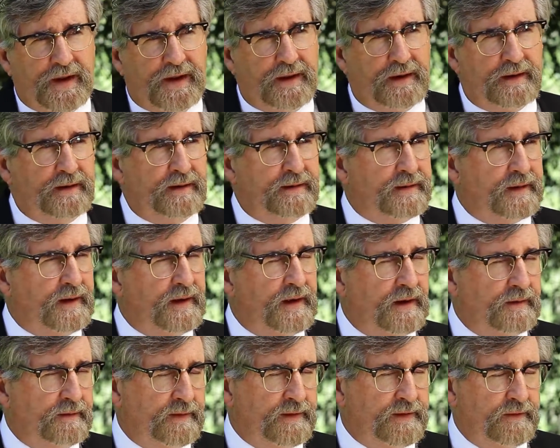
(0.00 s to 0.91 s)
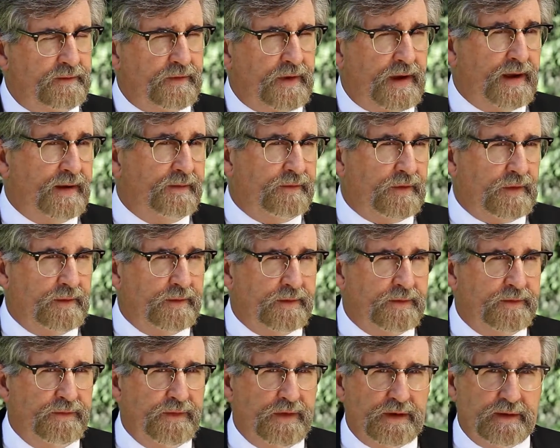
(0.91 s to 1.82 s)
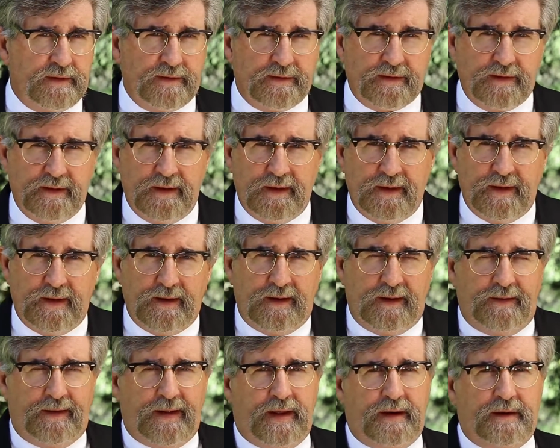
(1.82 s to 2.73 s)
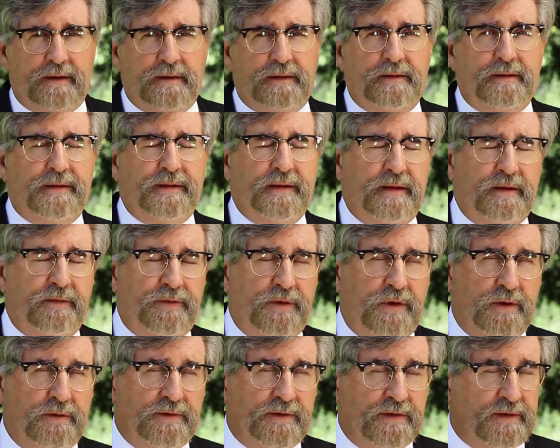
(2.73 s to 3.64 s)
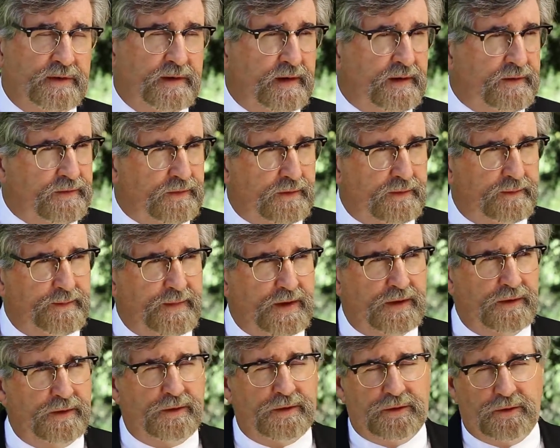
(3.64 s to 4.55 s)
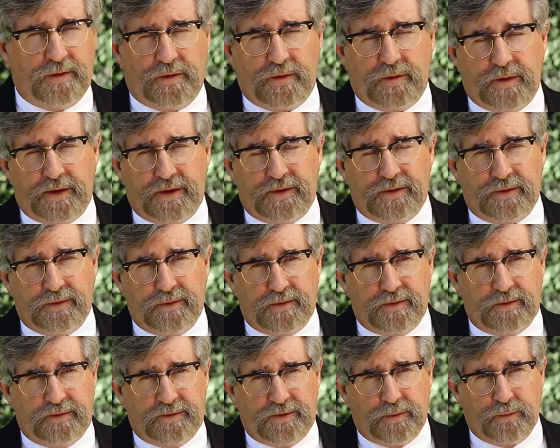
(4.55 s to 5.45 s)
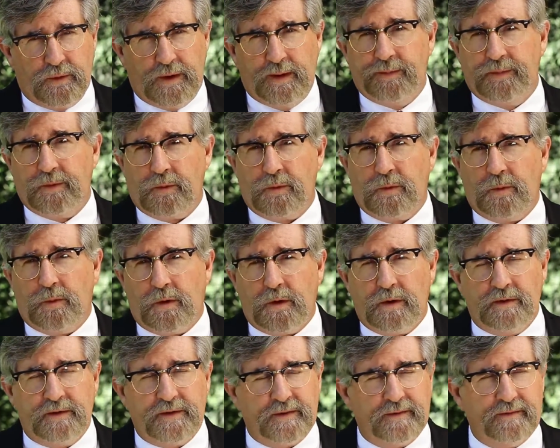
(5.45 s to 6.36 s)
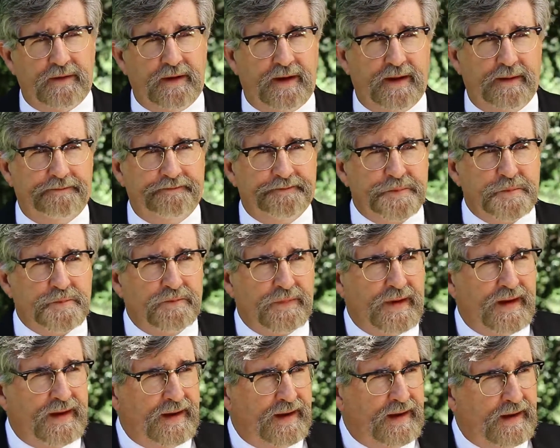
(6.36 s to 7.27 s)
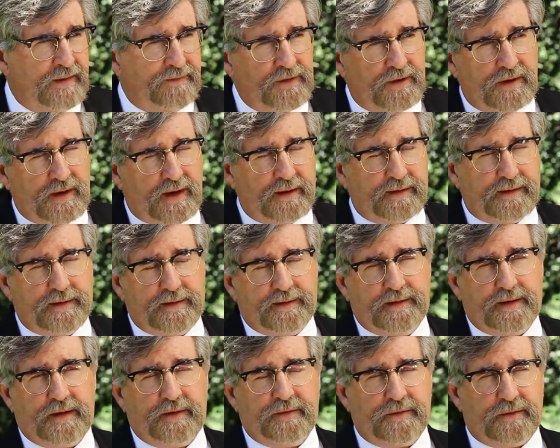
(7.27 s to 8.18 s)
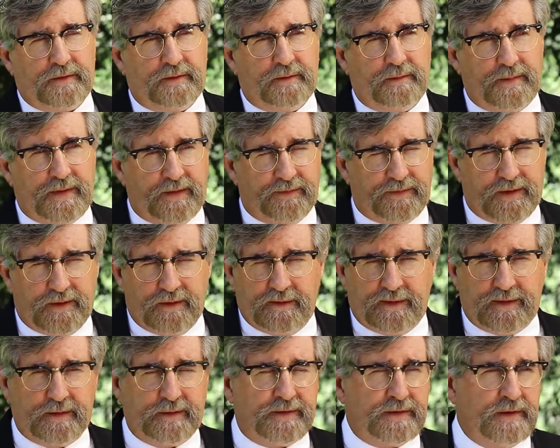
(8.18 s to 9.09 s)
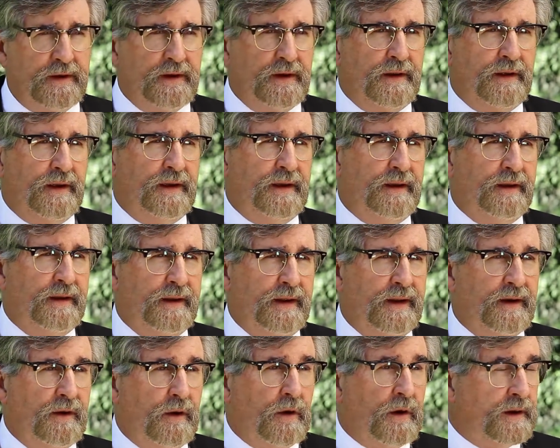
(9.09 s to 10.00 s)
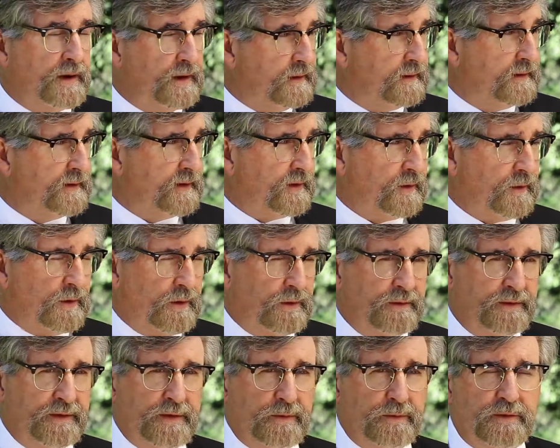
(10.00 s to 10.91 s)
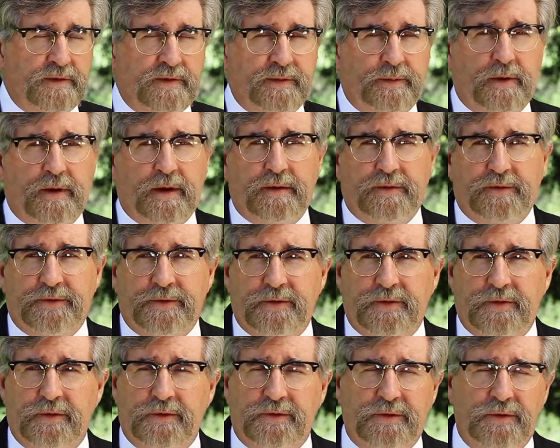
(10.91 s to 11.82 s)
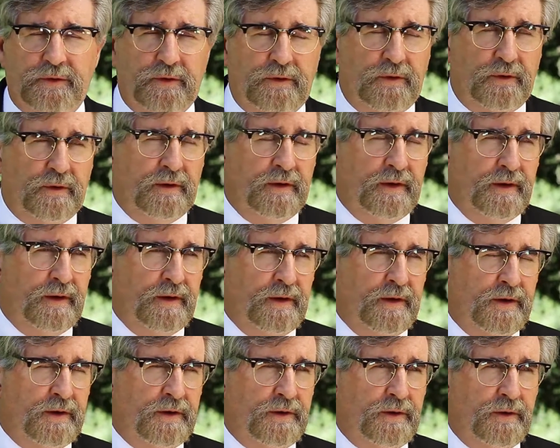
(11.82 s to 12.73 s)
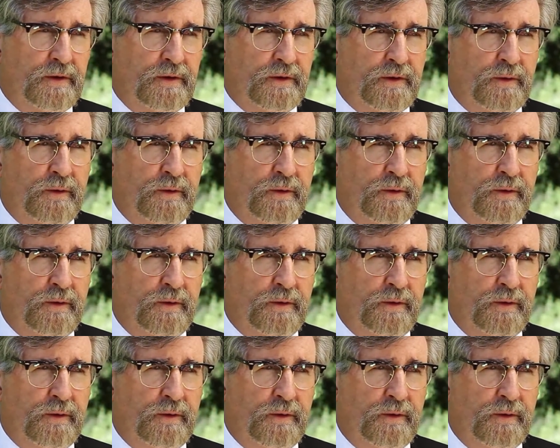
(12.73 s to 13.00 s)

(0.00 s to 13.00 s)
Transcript: It is a kind of survival of the fittest. That is, if you're successful, you're going to reap the rewards of that. If you're not successful, if there isn't an audience that grows in response to your